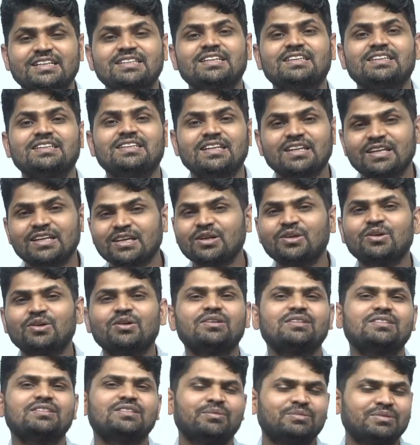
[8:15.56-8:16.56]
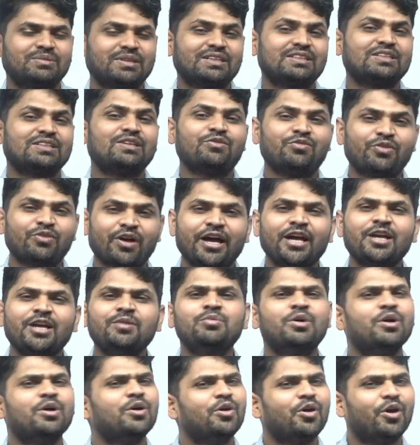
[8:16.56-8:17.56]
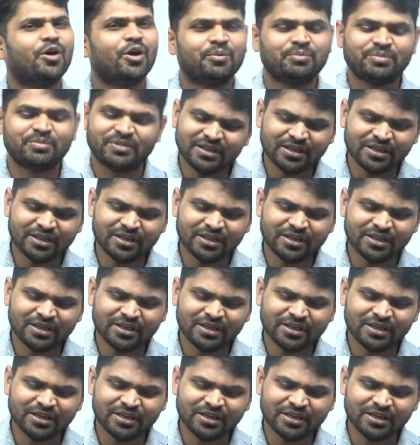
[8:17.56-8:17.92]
3 subsection 5 of the